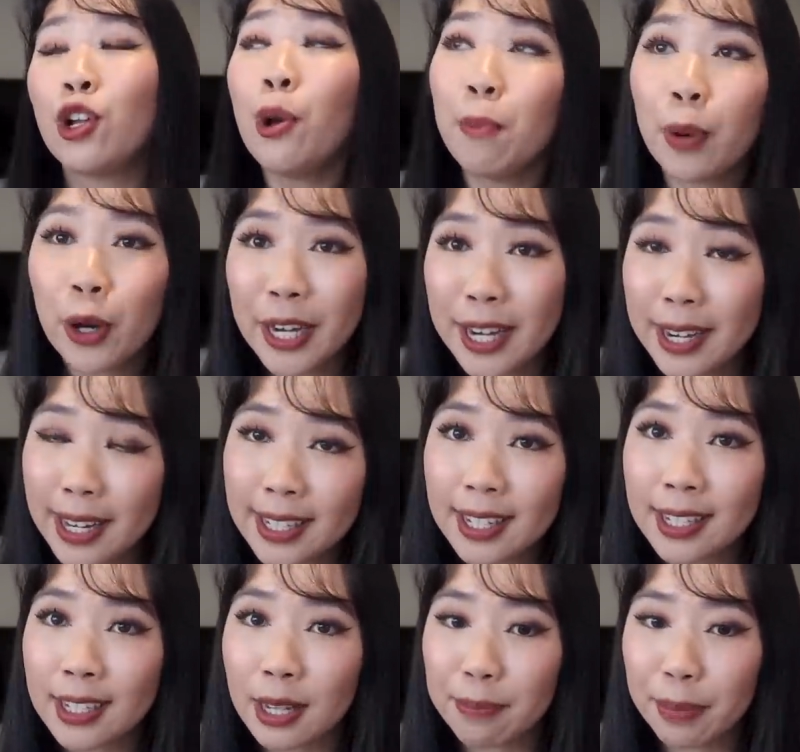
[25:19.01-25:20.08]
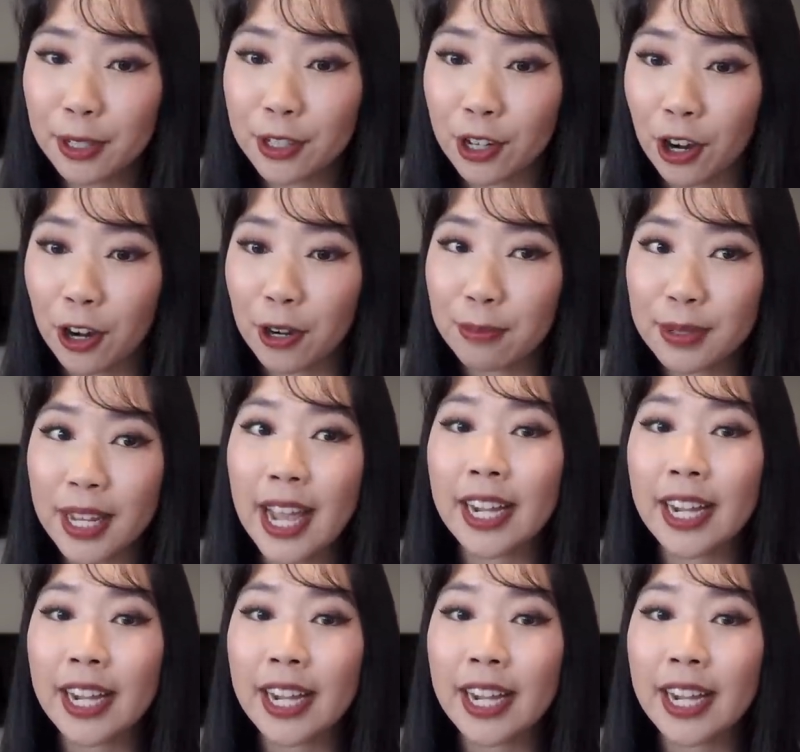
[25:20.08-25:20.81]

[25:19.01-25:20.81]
To put it into simple terms,